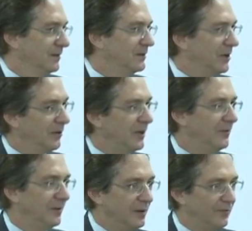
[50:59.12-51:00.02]
So
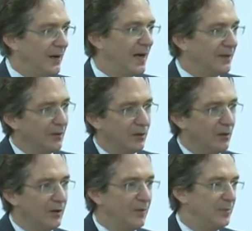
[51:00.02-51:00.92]
given the fact that
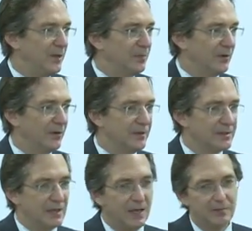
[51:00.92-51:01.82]
all the people are the
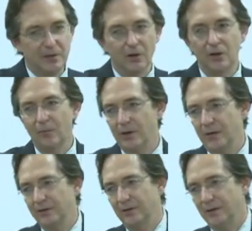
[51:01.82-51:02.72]
same, they all
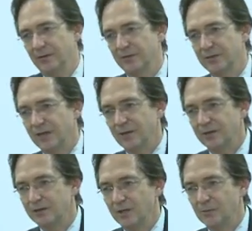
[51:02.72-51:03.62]
run to the other side of
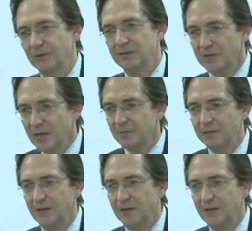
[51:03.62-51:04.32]
the ship at the same